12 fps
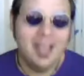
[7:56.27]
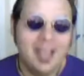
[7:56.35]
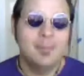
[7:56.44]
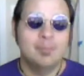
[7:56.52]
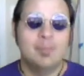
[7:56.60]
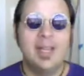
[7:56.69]

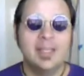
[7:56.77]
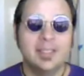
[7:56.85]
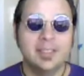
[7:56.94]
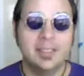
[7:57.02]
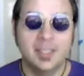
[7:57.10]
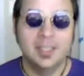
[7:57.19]
got
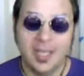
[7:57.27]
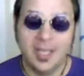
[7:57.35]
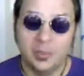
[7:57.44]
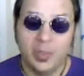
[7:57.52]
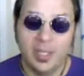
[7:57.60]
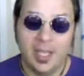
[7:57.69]
Baylor next
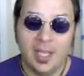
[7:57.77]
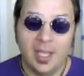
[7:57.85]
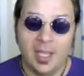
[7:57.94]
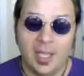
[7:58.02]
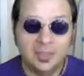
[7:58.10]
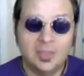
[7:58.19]
week, and they're
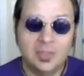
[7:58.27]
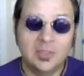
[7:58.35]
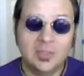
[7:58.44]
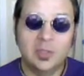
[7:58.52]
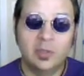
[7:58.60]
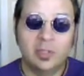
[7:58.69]
still
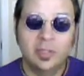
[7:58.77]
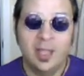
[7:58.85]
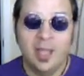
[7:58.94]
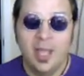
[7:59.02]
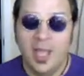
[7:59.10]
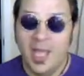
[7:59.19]
scoring.
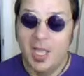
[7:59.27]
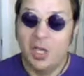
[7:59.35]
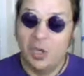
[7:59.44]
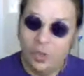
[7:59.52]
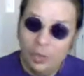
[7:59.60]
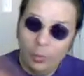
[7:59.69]

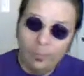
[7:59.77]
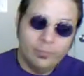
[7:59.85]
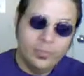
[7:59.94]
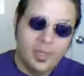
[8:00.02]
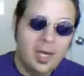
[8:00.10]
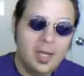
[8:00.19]
Nope,
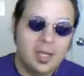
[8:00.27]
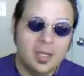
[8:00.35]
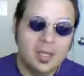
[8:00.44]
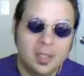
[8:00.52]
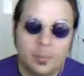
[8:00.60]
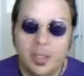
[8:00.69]
they ain't going to
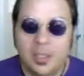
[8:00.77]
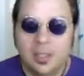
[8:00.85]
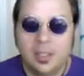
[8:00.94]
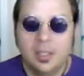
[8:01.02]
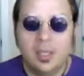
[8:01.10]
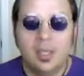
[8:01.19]
compete.
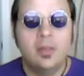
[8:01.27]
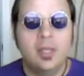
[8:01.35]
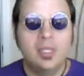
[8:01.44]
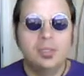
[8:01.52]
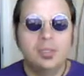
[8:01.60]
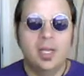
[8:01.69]
They
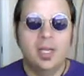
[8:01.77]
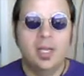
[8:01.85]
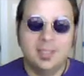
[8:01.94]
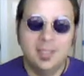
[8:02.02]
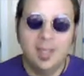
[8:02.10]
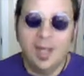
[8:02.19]
could try to
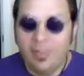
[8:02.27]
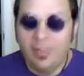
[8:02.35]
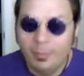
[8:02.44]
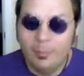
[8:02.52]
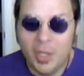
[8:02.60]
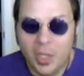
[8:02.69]
sit on the
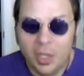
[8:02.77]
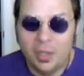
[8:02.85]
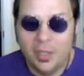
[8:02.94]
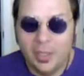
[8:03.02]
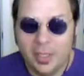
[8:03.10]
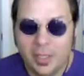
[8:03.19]
ball
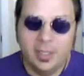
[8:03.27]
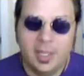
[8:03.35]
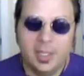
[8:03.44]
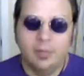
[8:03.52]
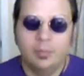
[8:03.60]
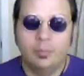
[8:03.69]

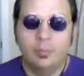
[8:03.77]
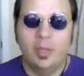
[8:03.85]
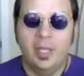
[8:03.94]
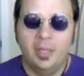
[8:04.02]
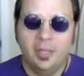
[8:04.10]
and play the